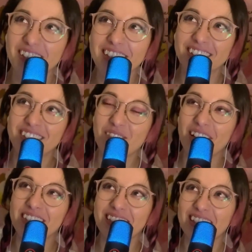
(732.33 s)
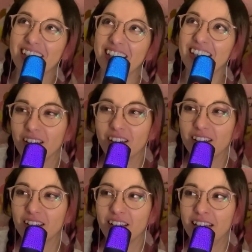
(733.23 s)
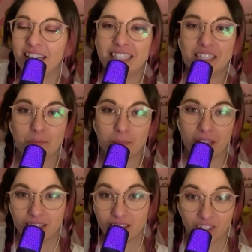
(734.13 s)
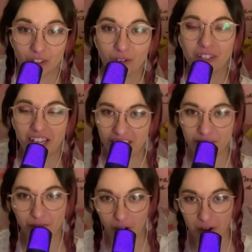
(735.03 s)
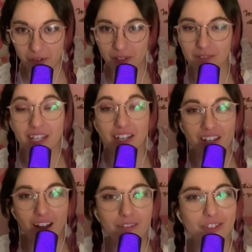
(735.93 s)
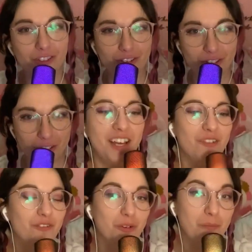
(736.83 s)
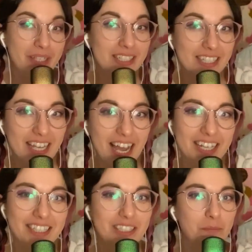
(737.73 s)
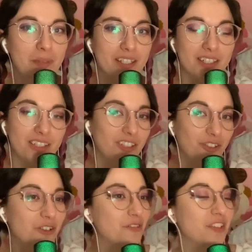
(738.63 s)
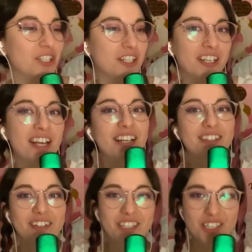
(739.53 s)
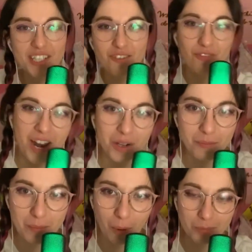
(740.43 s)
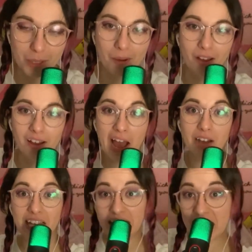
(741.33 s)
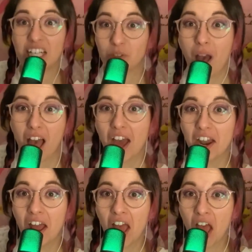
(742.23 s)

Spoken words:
So basically, he submitted a song that he wrote. It was like a love song for Mindy, and he submitted it to Eurovision. So he just like randomly pops up at her house, like, guess what?